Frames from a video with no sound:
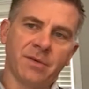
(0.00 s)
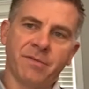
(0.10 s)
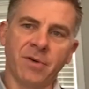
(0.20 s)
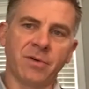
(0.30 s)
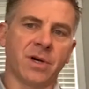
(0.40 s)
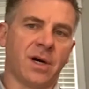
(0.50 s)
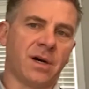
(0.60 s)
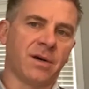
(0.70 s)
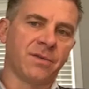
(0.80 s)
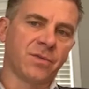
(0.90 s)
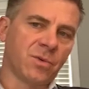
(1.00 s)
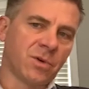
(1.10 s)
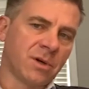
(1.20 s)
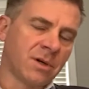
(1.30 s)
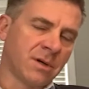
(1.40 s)
phone calls
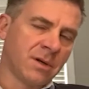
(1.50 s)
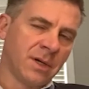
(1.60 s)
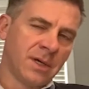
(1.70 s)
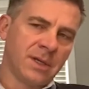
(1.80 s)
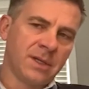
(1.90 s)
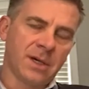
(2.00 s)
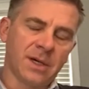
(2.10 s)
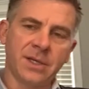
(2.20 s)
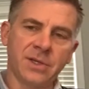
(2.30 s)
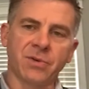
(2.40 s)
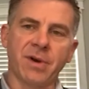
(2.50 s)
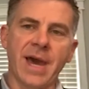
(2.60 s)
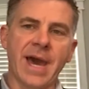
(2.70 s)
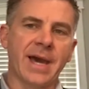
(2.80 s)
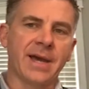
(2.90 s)
or digital
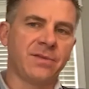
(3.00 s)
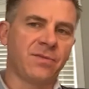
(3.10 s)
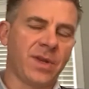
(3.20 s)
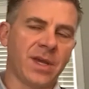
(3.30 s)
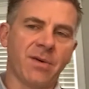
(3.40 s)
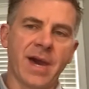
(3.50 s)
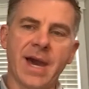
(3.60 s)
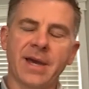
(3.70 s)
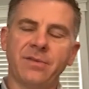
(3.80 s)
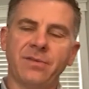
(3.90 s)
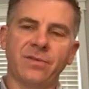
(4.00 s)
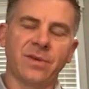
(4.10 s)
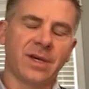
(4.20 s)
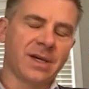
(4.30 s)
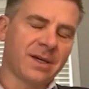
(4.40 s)
ads, video ads,
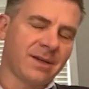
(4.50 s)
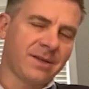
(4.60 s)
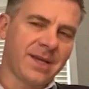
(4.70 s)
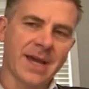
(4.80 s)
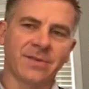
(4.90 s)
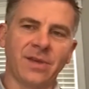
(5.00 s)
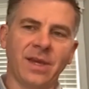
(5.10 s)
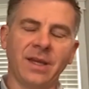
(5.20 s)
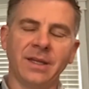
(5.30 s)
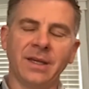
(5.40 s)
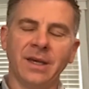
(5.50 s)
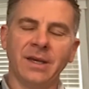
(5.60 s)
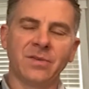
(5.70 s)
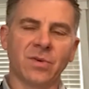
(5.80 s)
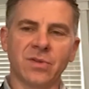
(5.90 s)
texting,
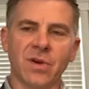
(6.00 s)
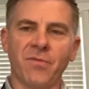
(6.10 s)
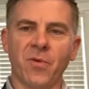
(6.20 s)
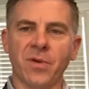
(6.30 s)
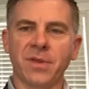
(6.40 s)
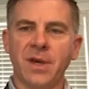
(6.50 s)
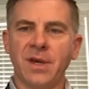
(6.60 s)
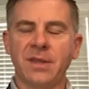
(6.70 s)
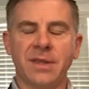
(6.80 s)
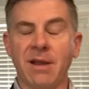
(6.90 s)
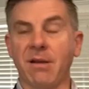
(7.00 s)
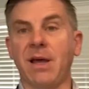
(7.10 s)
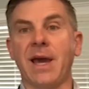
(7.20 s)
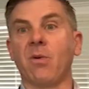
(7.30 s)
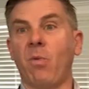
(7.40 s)
so on and so forth. They are
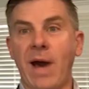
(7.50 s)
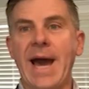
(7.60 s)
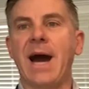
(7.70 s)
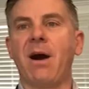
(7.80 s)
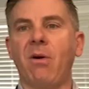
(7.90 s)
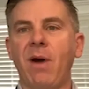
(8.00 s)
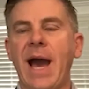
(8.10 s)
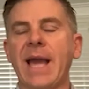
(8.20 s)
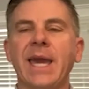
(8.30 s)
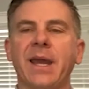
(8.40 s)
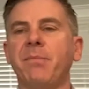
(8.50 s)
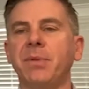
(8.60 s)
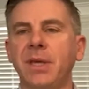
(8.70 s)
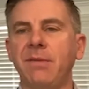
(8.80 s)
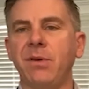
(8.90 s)
like, wow, I cannot
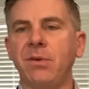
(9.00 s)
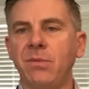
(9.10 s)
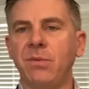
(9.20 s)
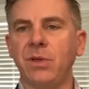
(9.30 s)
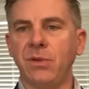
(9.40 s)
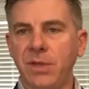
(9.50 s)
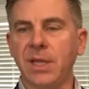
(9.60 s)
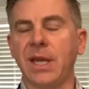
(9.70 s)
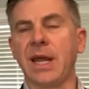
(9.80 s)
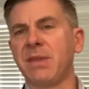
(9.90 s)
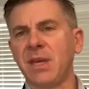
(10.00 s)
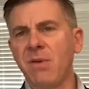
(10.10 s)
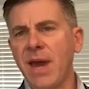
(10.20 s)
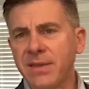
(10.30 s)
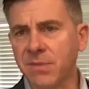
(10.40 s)
believe you did. And I think
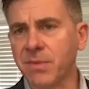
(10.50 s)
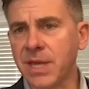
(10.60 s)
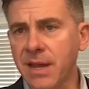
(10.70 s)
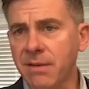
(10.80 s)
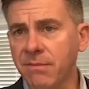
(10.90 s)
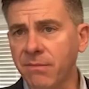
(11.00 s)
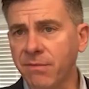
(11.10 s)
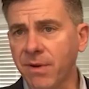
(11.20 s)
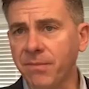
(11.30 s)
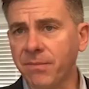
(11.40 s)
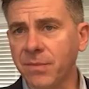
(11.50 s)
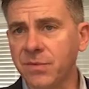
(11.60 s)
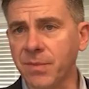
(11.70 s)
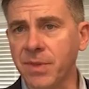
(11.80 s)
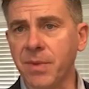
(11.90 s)
you had some of that from
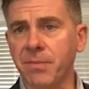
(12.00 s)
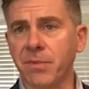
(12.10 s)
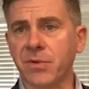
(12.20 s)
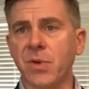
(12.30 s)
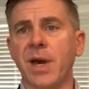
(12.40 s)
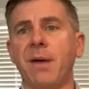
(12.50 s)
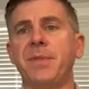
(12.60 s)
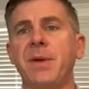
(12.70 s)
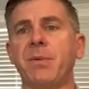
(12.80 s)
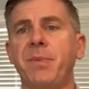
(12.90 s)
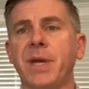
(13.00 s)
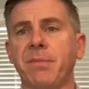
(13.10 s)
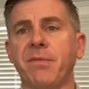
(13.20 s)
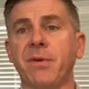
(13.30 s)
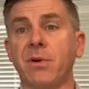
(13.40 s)
some of the members that helped. They would pick
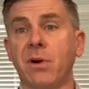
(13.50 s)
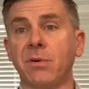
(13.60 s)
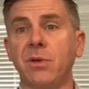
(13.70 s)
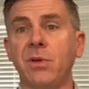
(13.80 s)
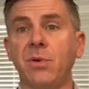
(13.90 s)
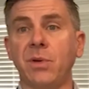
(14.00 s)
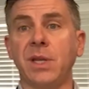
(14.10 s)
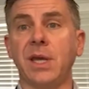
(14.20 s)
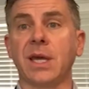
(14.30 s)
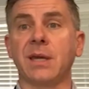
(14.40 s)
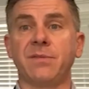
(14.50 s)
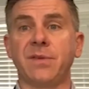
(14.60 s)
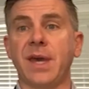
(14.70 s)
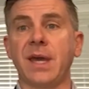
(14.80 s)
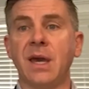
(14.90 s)
up the phone, call you and Nick and
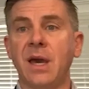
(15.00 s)
say,